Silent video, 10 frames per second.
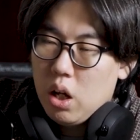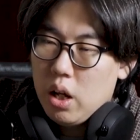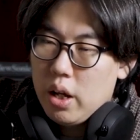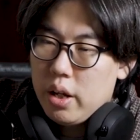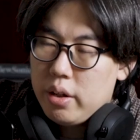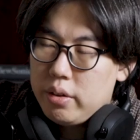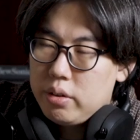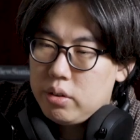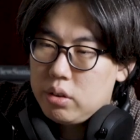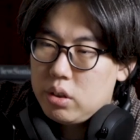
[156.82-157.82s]

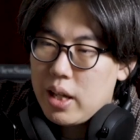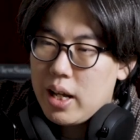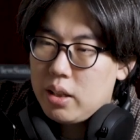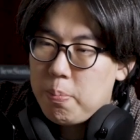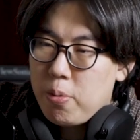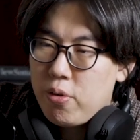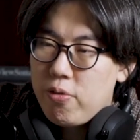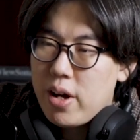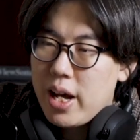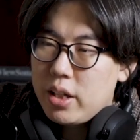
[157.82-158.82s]
and that
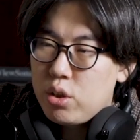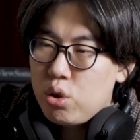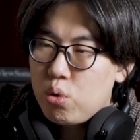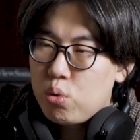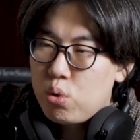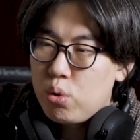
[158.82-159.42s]
provide you